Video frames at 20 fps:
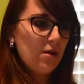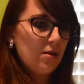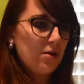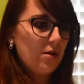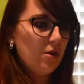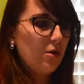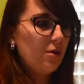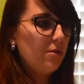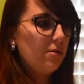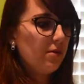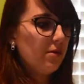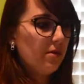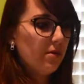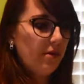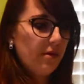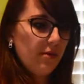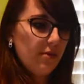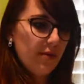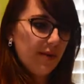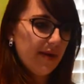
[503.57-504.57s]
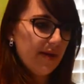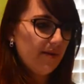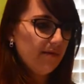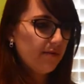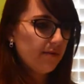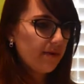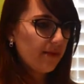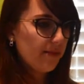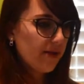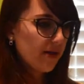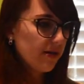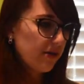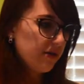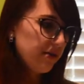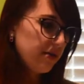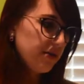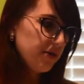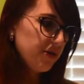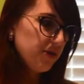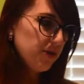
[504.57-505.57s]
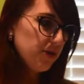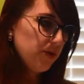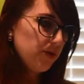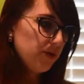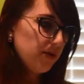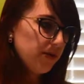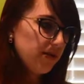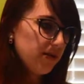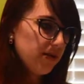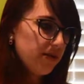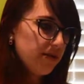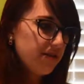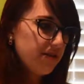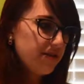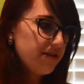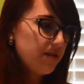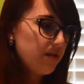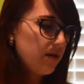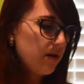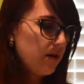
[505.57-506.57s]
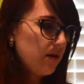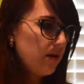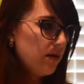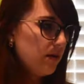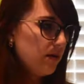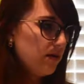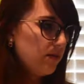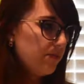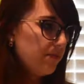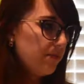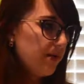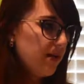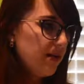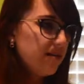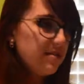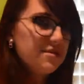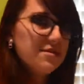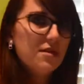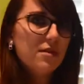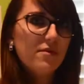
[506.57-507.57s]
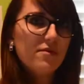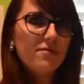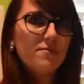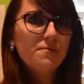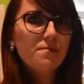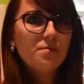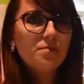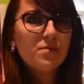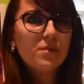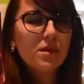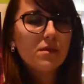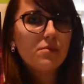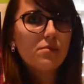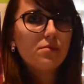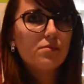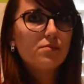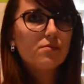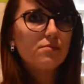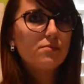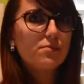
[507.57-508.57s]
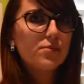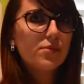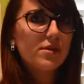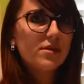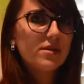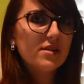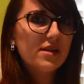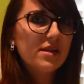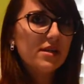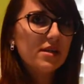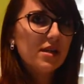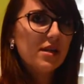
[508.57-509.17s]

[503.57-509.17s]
Oh boy, whatever am I gonna do with this piece of brilliant